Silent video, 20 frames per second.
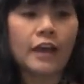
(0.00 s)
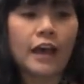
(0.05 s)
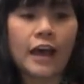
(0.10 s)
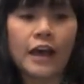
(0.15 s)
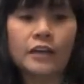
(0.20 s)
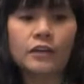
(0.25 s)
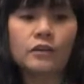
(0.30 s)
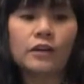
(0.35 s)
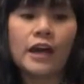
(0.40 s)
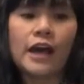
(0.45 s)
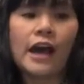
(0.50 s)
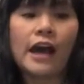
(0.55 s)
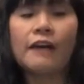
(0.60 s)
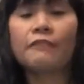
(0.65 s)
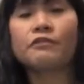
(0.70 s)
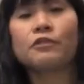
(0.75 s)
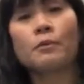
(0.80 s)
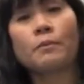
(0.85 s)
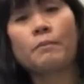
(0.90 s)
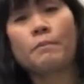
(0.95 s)
that you
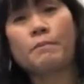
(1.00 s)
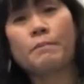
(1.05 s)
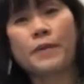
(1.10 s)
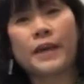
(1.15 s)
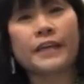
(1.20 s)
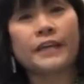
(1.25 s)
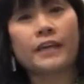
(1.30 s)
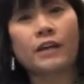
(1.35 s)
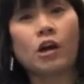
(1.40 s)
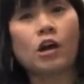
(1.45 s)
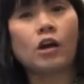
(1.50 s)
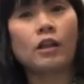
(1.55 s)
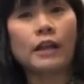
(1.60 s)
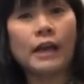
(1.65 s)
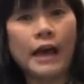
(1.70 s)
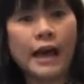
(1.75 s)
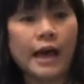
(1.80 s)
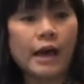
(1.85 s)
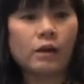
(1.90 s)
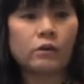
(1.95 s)
have to bake it
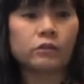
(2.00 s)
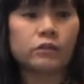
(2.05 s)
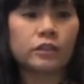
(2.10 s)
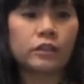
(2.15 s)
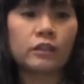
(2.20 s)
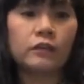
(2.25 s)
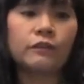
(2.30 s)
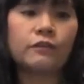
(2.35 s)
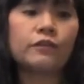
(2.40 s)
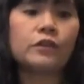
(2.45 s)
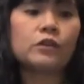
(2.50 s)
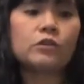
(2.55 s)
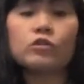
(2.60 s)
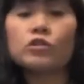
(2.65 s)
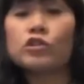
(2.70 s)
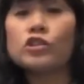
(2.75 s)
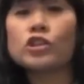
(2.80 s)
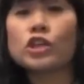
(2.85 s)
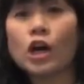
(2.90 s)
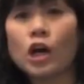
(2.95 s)
all out. If
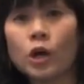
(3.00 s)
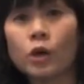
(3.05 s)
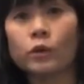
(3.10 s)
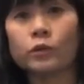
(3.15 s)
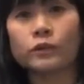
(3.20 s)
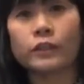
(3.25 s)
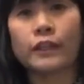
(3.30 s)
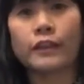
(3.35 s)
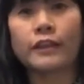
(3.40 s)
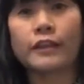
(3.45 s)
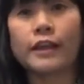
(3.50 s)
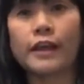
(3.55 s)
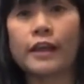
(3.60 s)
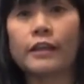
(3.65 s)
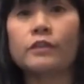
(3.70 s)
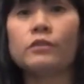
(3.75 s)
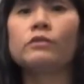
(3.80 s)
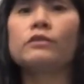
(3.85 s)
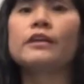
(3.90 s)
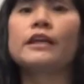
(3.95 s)
you don't,
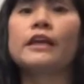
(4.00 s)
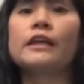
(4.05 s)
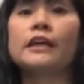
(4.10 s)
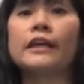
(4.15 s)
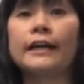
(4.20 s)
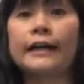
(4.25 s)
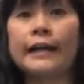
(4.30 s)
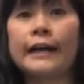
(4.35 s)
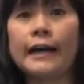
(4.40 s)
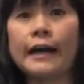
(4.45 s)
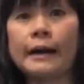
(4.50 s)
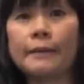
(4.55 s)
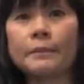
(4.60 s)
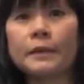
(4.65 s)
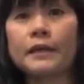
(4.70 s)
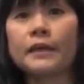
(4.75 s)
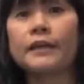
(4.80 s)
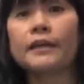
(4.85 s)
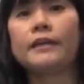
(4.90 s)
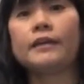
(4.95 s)
then you'll get a
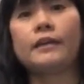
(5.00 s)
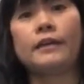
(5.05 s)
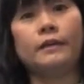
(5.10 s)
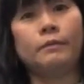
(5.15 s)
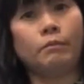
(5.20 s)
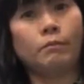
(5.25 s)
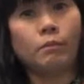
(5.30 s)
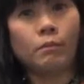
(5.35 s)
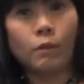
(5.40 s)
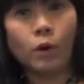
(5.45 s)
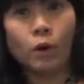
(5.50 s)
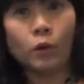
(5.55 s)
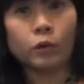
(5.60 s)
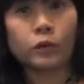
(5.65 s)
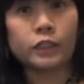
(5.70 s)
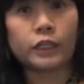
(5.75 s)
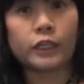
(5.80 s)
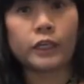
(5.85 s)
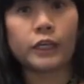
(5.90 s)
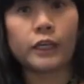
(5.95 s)
gummy and
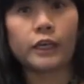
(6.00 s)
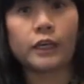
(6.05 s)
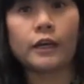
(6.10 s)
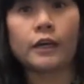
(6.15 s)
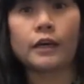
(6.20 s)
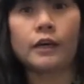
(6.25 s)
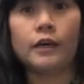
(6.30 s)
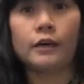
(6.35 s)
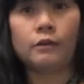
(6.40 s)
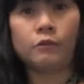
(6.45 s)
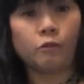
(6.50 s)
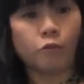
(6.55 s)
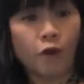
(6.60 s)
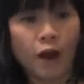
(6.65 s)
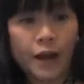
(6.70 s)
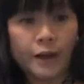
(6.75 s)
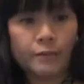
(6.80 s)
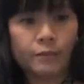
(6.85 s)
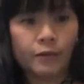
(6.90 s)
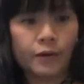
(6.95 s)
moldy uh,
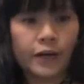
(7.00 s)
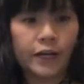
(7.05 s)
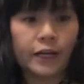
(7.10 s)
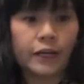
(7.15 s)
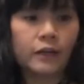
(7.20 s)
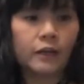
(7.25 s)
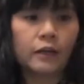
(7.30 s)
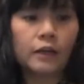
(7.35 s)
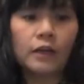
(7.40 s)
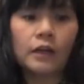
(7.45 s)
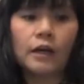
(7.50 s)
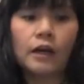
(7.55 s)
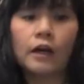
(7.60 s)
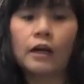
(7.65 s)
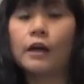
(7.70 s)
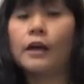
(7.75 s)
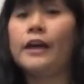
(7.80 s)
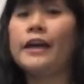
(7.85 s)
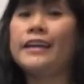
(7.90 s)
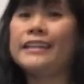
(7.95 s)
rye bread
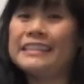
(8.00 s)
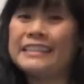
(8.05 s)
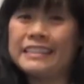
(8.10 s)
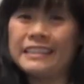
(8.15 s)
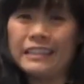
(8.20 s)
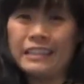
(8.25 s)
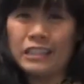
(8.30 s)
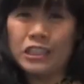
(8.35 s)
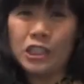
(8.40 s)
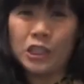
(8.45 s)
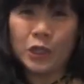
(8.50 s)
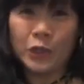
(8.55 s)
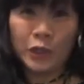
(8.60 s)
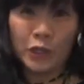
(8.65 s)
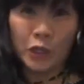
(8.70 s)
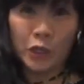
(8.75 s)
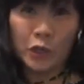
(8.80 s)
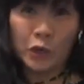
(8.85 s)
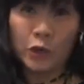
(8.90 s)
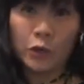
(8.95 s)
uh, and since
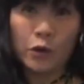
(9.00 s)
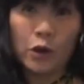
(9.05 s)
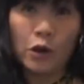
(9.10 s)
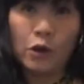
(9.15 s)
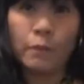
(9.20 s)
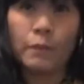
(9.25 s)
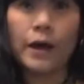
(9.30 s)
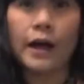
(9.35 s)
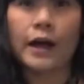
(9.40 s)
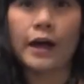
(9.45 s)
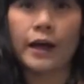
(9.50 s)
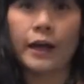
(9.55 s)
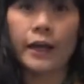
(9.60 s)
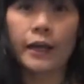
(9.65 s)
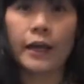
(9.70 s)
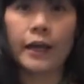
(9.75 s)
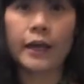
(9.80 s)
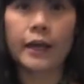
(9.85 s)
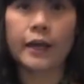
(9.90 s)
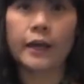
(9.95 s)
you're in Europe,
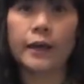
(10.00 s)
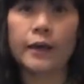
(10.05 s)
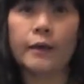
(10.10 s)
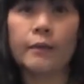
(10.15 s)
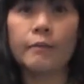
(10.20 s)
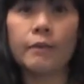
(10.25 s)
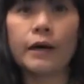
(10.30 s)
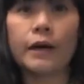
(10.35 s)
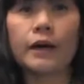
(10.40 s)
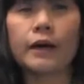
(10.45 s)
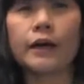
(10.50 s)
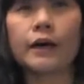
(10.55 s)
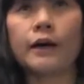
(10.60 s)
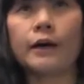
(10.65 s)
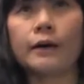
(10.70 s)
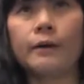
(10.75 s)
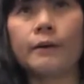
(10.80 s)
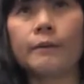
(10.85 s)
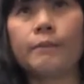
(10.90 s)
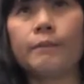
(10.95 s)
I am
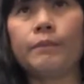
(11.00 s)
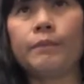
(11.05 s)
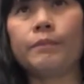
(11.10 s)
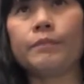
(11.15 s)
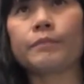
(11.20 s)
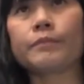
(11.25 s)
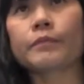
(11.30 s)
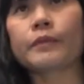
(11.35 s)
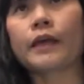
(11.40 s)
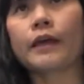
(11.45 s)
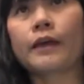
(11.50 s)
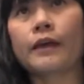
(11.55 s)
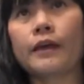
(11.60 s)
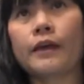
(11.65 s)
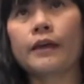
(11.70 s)
um,